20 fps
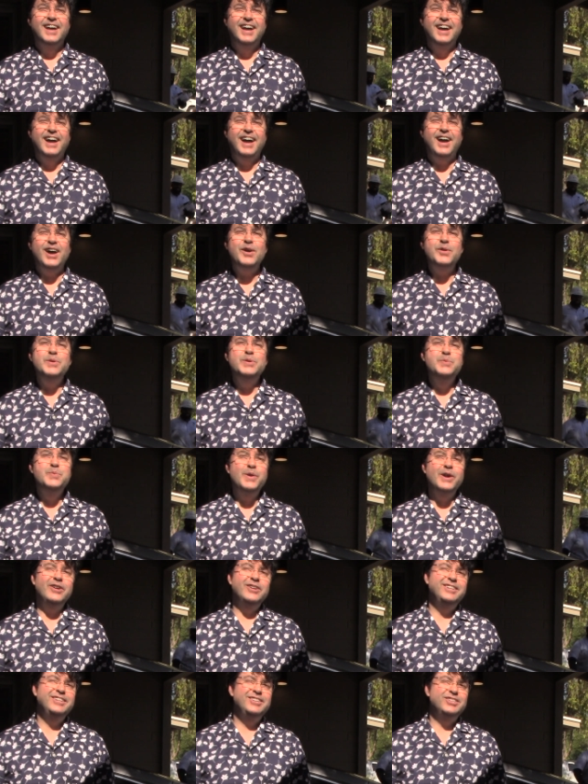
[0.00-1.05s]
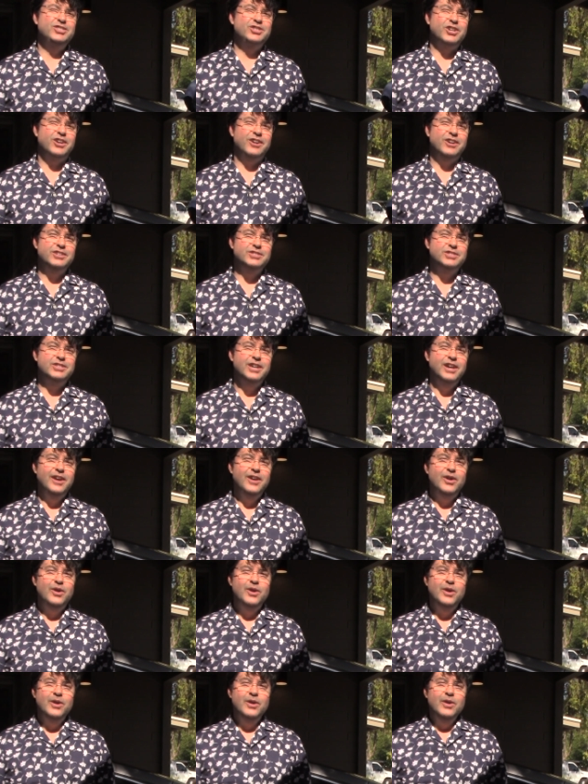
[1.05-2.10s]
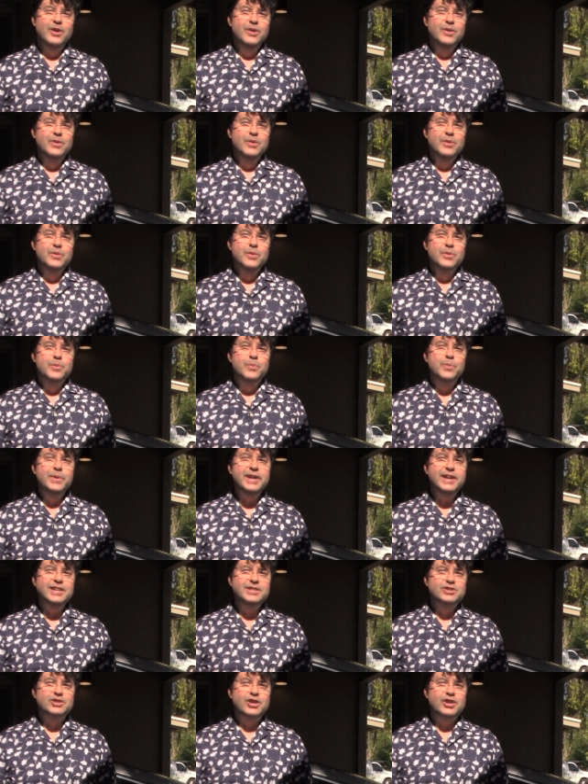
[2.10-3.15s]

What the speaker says: How and where do you charge? We can